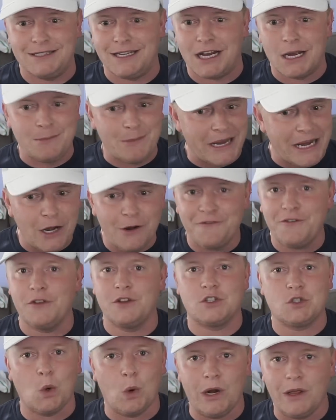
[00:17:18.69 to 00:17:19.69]
Like, I'm here for
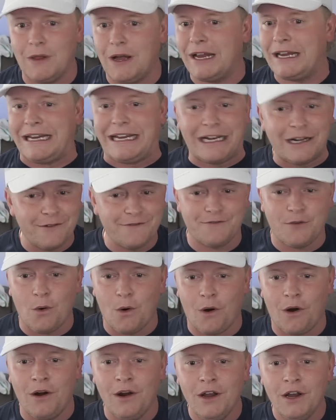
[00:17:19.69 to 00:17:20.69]
the storyline, here
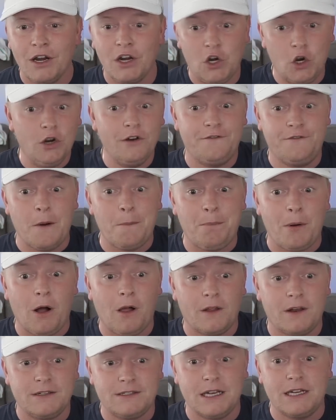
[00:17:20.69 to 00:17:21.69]
for good
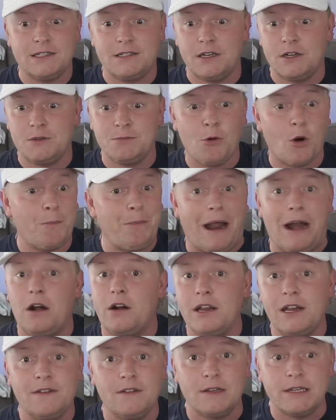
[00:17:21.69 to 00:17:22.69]
football in a sense. There's more
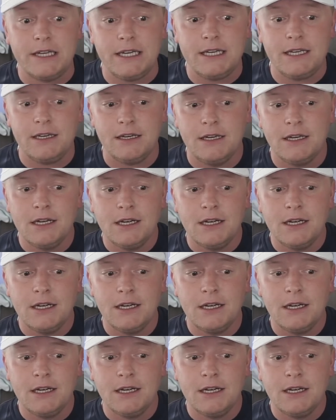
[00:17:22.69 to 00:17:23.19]
parity in the league.